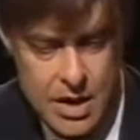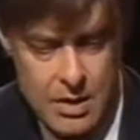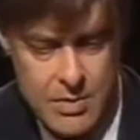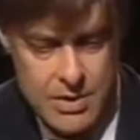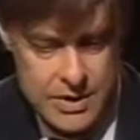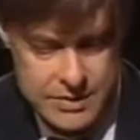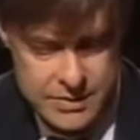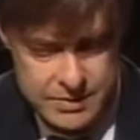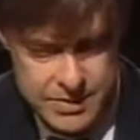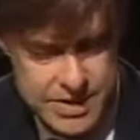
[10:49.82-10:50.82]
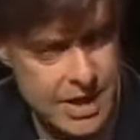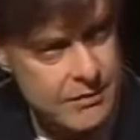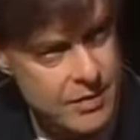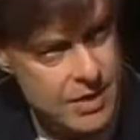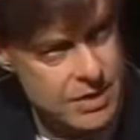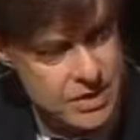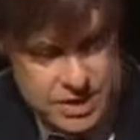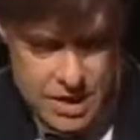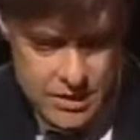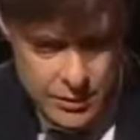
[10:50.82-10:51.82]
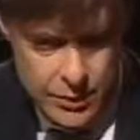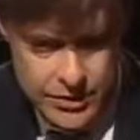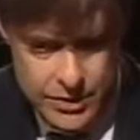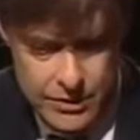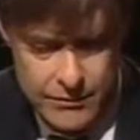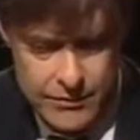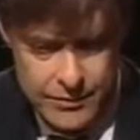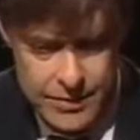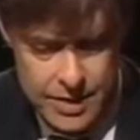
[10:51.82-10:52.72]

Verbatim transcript: And because of some design features he thought of,